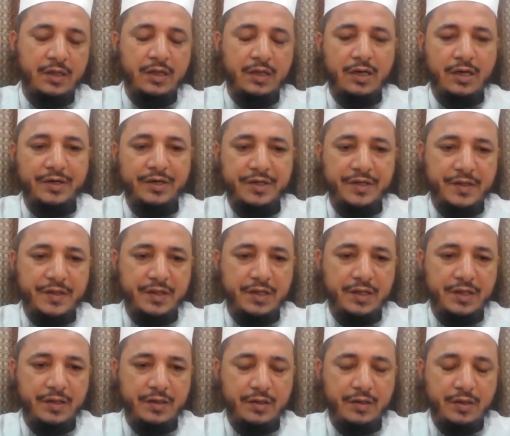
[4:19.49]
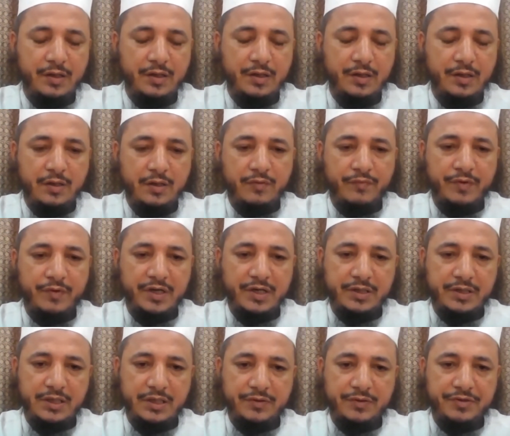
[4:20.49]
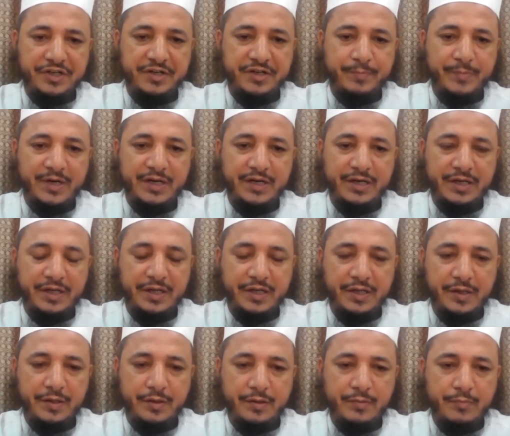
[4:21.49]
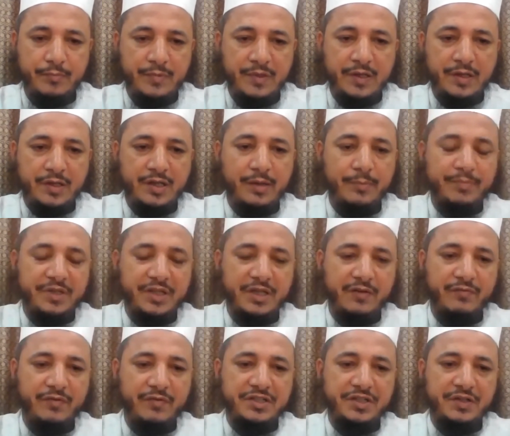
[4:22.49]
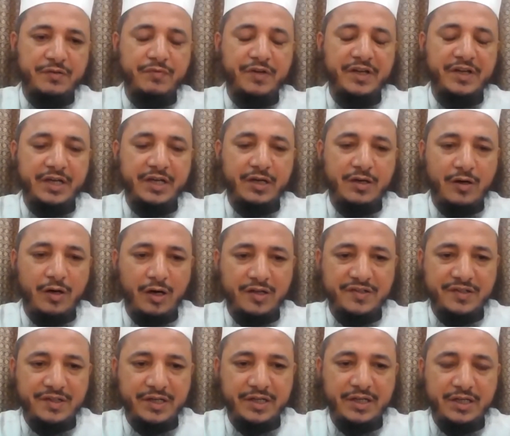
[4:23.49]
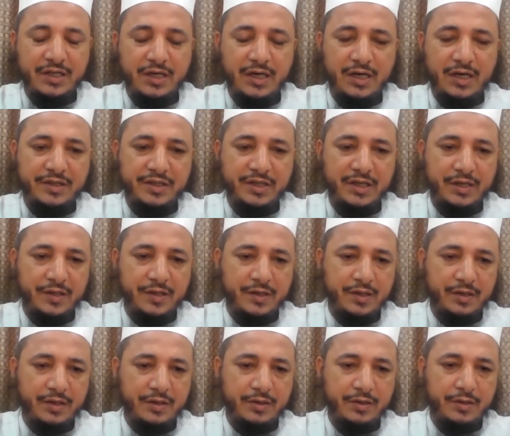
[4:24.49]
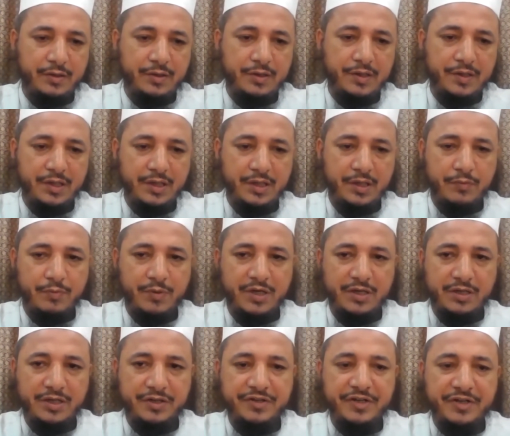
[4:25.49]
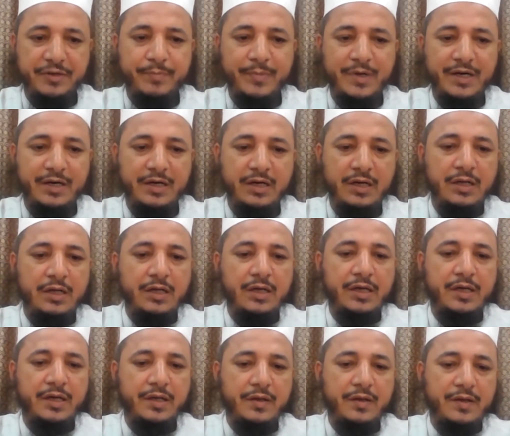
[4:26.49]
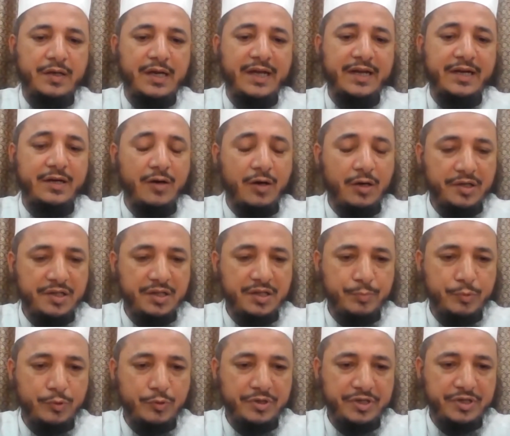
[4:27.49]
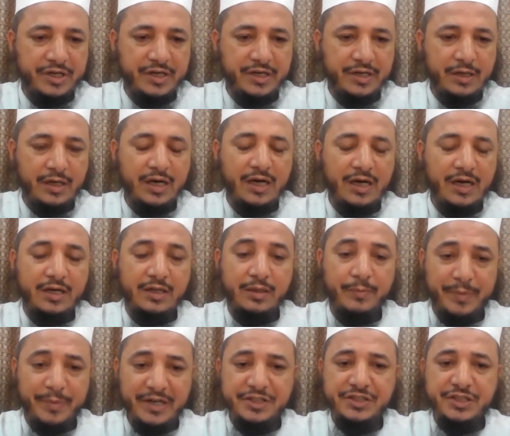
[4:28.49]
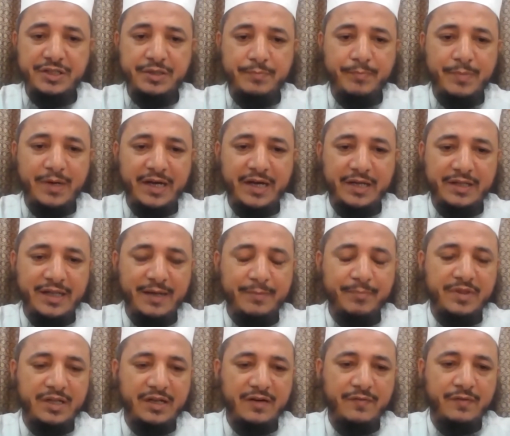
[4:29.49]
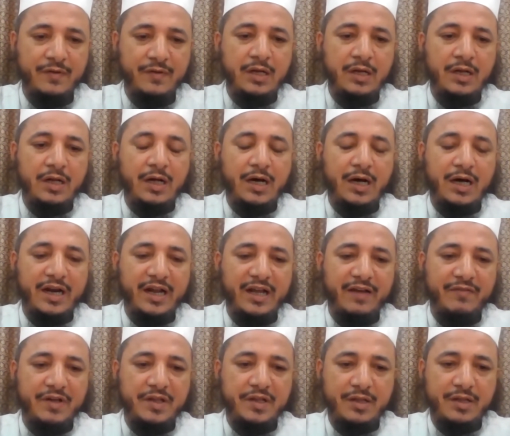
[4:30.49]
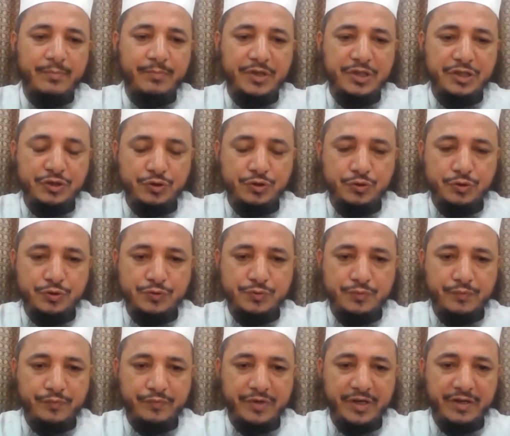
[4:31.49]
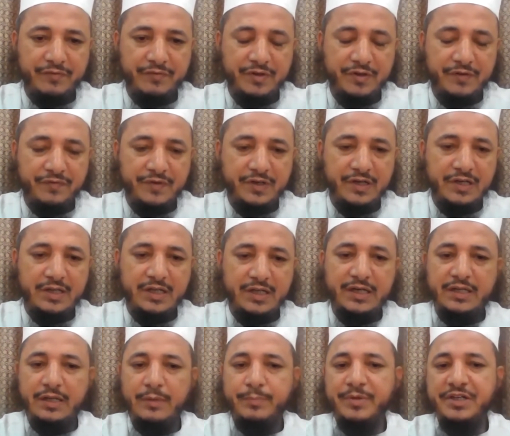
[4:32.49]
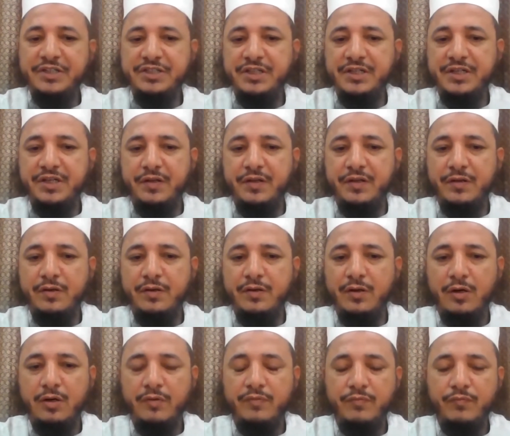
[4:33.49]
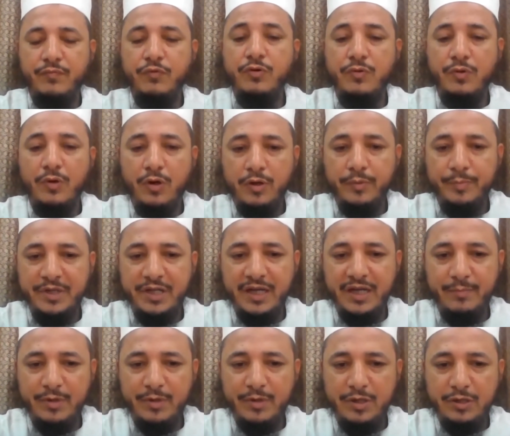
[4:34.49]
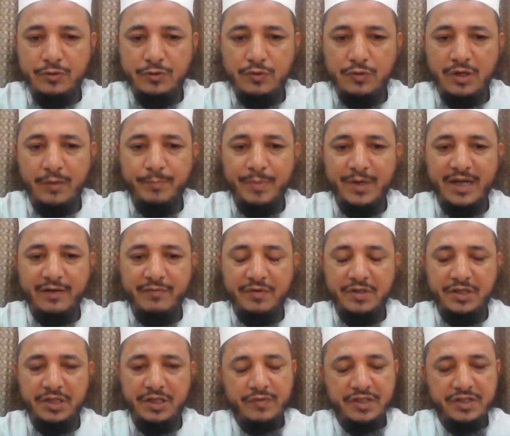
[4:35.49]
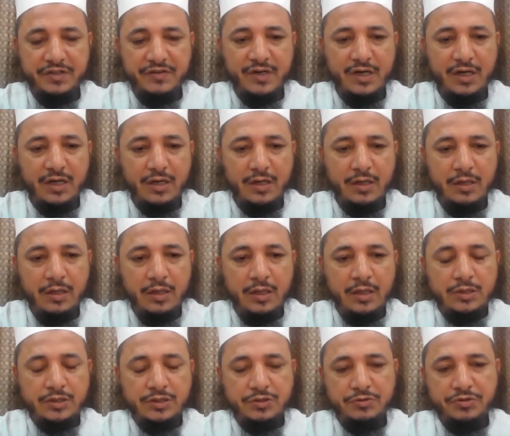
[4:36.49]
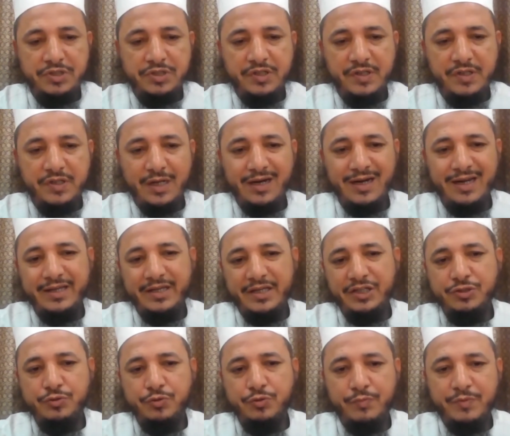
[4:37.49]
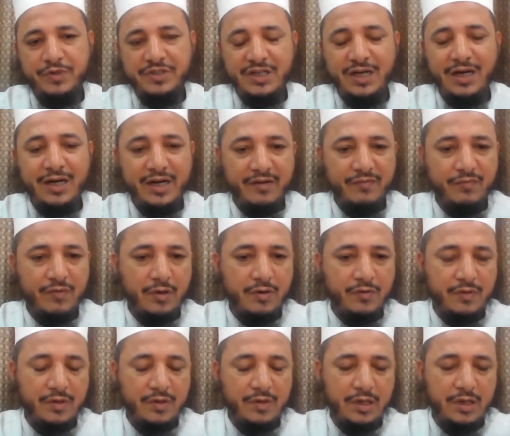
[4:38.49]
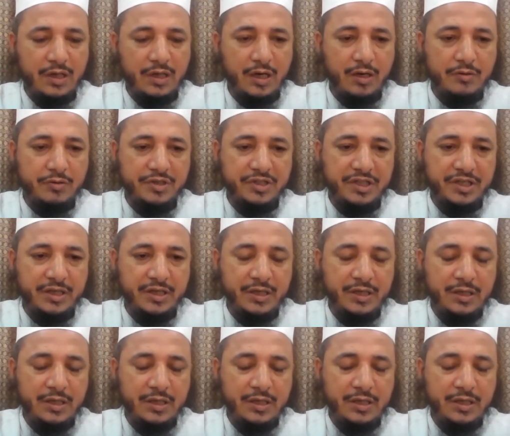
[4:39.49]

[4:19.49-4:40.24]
a disease where the treatment is something which is very costly, or there is a disease where the treatment is not supported, or the patient by themselves are having some issues where we feel that the patient is not would not be able to comply with the drug. So these are issues which all revolve around the